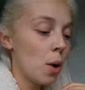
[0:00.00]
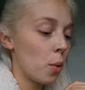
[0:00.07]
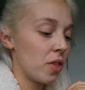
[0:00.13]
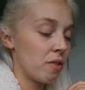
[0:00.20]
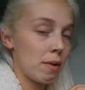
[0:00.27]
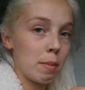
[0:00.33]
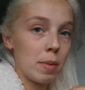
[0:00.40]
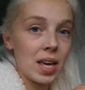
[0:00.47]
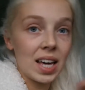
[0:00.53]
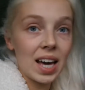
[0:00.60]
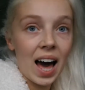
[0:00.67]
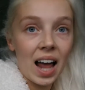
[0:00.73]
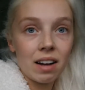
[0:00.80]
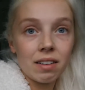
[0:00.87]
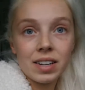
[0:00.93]
whether it be
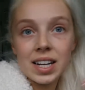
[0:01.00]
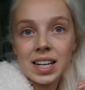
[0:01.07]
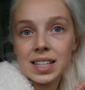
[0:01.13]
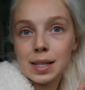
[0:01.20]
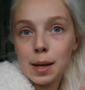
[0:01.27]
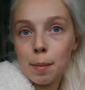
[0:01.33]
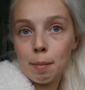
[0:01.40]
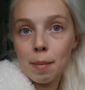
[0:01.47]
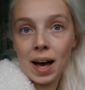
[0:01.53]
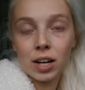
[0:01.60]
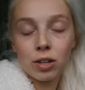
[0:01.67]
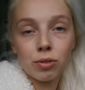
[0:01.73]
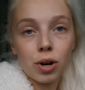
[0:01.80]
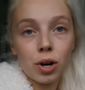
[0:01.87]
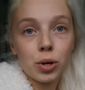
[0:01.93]
calories,
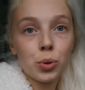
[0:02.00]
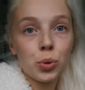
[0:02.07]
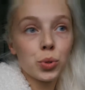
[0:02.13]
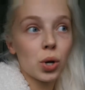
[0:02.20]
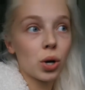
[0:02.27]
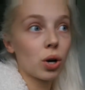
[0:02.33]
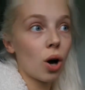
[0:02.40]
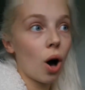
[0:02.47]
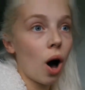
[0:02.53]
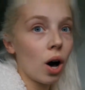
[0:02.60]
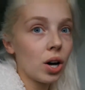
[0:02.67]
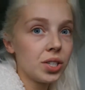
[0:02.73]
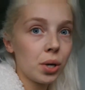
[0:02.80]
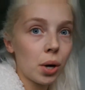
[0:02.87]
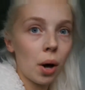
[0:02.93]
macros,
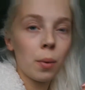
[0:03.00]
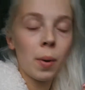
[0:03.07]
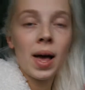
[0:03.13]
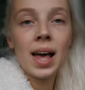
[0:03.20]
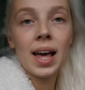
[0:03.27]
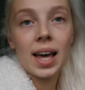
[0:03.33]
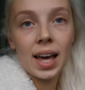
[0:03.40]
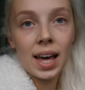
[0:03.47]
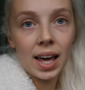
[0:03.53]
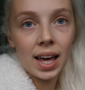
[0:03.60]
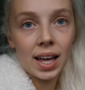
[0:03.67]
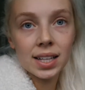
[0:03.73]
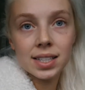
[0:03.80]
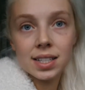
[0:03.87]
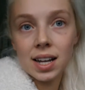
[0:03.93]
cardio,
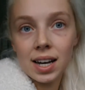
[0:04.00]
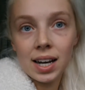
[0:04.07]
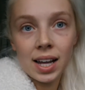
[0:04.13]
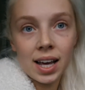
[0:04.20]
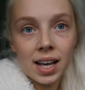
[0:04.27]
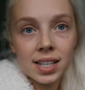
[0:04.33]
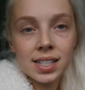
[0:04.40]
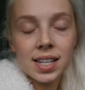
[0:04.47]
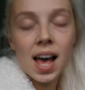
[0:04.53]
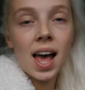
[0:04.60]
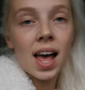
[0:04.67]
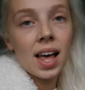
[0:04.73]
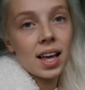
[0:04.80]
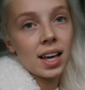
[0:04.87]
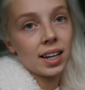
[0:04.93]
HIIT lists,
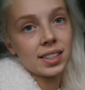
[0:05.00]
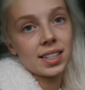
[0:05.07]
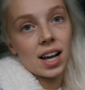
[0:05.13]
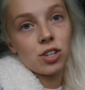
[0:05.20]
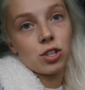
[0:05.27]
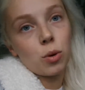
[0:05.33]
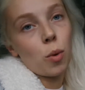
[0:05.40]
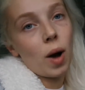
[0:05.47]
etc.